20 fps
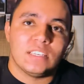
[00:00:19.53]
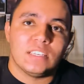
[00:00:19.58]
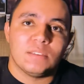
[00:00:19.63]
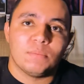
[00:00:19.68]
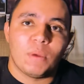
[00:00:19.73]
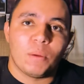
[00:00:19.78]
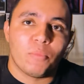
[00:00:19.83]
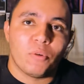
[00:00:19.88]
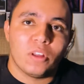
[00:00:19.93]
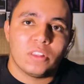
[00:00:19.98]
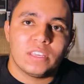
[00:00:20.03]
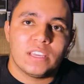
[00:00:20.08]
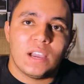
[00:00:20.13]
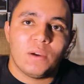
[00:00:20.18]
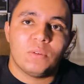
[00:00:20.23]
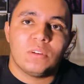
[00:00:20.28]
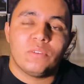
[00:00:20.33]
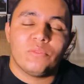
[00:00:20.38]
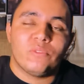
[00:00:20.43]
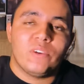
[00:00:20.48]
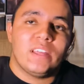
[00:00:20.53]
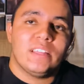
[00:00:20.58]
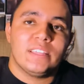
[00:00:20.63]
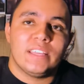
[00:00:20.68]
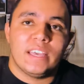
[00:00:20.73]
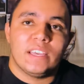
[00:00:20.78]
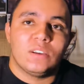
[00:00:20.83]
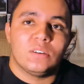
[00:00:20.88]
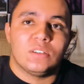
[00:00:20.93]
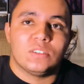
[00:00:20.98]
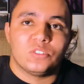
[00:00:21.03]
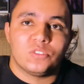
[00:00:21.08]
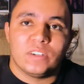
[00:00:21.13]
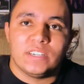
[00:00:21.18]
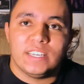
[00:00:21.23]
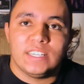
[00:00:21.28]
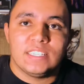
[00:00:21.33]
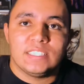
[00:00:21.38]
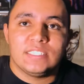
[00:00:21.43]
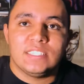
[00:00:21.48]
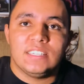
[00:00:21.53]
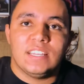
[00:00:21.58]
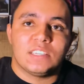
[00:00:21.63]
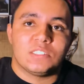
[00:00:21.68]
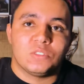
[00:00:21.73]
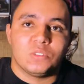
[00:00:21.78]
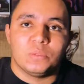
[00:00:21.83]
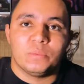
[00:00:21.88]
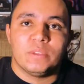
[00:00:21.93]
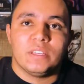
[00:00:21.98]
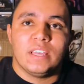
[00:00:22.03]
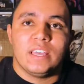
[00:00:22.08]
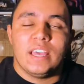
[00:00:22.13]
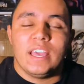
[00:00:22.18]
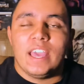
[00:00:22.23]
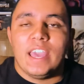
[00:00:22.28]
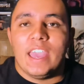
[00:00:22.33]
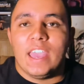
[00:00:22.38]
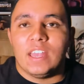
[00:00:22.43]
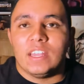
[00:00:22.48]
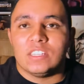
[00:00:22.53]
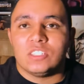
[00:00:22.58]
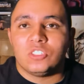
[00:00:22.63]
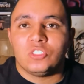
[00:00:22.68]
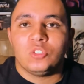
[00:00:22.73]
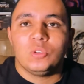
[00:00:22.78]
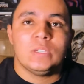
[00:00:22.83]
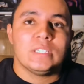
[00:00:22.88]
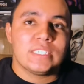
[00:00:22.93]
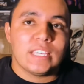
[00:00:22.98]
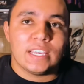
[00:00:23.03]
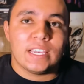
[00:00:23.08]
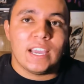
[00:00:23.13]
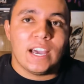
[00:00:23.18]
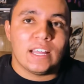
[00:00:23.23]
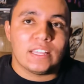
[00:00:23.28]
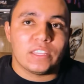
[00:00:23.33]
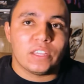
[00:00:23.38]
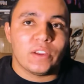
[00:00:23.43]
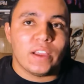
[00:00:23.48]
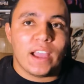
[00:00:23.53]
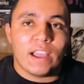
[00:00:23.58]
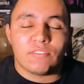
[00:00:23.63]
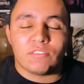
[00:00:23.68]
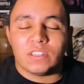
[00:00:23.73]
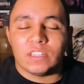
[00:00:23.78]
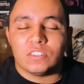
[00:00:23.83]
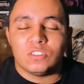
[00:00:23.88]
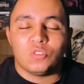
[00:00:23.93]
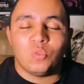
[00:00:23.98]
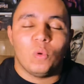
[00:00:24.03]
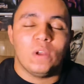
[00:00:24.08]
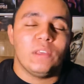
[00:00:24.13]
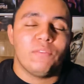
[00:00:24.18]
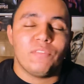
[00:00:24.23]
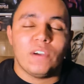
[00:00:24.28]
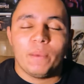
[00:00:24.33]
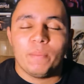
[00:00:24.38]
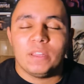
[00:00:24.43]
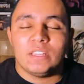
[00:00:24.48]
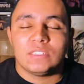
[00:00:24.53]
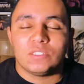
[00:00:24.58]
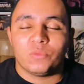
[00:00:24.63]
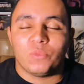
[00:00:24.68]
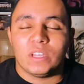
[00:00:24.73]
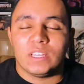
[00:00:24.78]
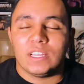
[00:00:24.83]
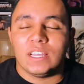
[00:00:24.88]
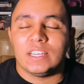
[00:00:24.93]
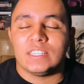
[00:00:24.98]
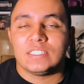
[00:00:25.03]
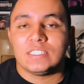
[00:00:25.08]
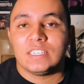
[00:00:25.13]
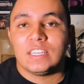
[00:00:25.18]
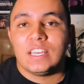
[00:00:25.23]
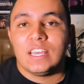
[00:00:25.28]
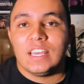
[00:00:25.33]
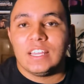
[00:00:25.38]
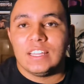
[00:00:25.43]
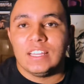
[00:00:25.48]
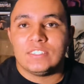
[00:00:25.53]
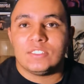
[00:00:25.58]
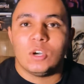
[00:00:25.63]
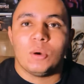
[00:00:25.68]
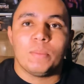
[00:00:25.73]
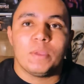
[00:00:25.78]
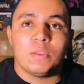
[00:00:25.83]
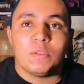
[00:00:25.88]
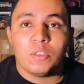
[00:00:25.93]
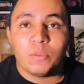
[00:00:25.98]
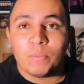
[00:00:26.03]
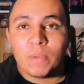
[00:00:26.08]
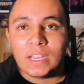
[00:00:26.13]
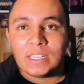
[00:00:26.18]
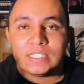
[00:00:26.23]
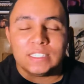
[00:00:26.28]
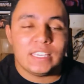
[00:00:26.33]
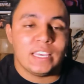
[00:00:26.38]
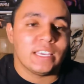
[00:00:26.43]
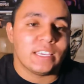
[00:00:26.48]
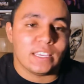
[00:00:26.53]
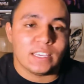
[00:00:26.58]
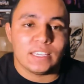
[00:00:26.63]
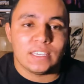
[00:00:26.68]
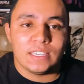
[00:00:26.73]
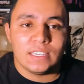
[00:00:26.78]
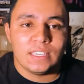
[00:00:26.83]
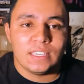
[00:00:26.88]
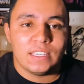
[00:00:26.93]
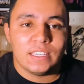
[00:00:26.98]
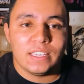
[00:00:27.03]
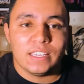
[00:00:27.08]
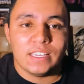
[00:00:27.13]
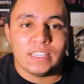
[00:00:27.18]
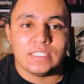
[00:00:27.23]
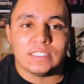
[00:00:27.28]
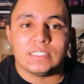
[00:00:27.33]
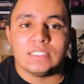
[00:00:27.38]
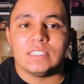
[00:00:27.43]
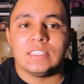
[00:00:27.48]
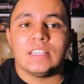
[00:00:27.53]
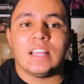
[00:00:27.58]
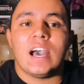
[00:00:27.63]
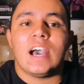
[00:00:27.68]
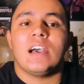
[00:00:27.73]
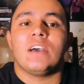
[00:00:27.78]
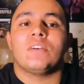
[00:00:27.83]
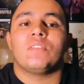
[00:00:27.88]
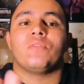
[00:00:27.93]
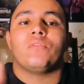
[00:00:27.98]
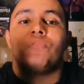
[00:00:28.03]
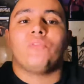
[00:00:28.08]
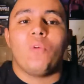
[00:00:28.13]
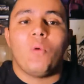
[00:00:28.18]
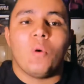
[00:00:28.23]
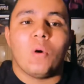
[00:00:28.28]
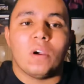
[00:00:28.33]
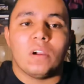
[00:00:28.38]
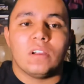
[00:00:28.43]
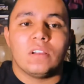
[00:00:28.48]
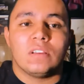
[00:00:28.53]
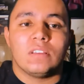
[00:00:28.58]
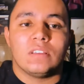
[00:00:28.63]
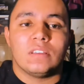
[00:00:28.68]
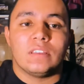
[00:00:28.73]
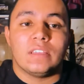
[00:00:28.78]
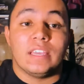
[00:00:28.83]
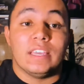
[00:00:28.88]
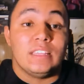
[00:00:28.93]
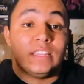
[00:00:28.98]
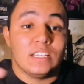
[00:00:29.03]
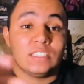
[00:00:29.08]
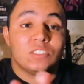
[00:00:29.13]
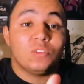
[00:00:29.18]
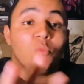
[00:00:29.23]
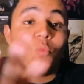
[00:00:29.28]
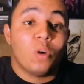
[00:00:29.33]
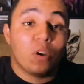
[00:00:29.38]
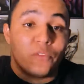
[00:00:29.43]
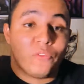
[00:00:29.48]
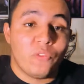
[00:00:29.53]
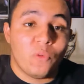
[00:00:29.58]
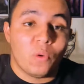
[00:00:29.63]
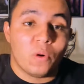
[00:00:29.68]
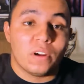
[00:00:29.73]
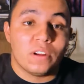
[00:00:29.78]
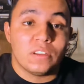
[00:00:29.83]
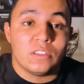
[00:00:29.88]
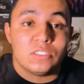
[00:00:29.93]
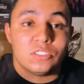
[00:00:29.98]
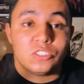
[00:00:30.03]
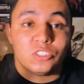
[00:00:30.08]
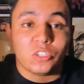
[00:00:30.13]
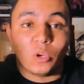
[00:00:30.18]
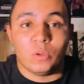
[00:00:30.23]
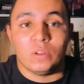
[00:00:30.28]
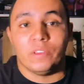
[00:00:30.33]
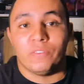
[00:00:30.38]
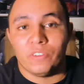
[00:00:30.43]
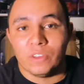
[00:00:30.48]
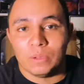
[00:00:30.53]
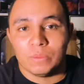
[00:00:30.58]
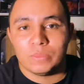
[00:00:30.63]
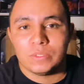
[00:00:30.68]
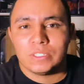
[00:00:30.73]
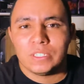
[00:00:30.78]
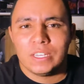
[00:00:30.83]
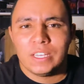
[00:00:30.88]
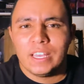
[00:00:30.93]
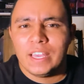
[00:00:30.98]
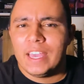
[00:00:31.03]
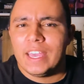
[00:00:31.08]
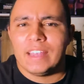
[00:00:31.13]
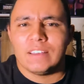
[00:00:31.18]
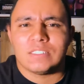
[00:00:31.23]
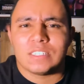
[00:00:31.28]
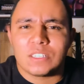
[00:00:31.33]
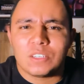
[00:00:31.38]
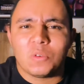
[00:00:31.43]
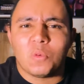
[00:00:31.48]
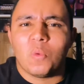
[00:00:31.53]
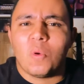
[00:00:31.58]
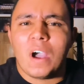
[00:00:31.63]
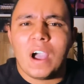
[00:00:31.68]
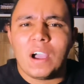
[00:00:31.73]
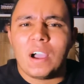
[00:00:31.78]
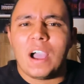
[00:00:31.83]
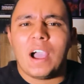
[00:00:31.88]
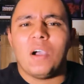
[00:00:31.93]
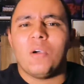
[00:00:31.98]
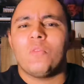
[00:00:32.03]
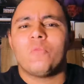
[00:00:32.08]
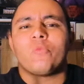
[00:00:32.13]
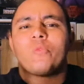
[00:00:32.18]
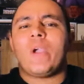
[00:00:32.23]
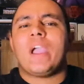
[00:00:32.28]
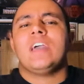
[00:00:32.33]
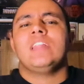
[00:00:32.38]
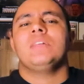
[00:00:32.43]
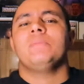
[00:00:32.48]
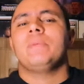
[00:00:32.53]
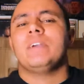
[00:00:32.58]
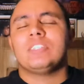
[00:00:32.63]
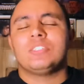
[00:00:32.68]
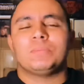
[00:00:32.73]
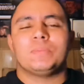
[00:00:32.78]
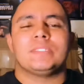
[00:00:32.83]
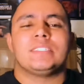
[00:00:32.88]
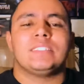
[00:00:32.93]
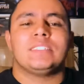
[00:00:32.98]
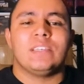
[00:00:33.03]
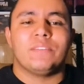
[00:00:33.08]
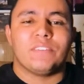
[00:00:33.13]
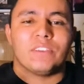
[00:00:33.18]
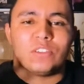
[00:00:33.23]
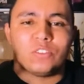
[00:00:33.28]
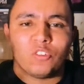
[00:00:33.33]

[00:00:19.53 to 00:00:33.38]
My brother got one on Fandango, and I was trying to get the seat next to him. And as soon as I got there, after like 25 minutes of red lights, they told me my ticket is not for, it doesn't work for Sony films. And I was like, how random and specific.